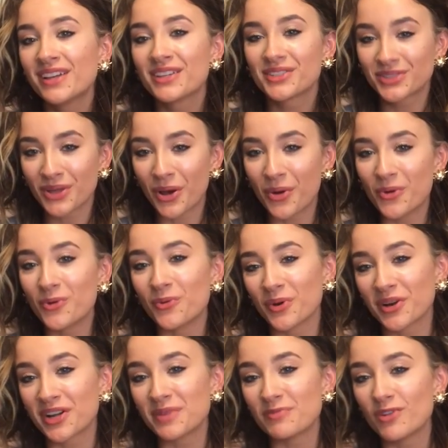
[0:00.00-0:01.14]
So, we're
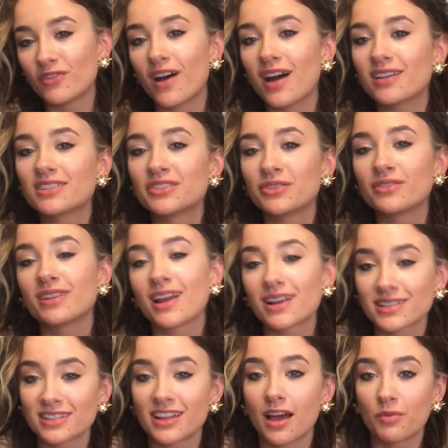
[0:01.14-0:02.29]
going to move on to the
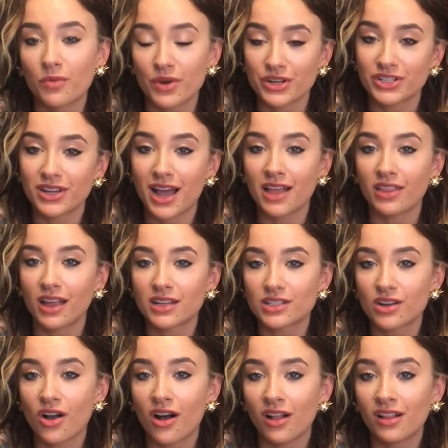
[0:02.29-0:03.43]
next step, which I like to
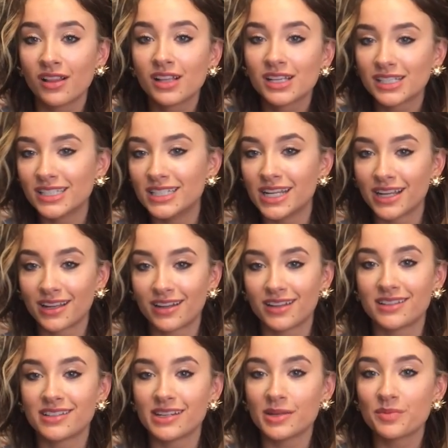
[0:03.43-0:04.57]
call digging
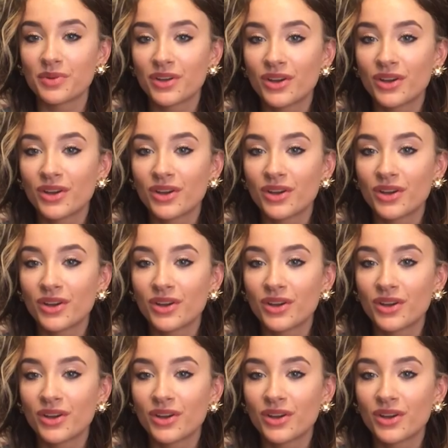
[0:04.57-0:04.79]
in deep,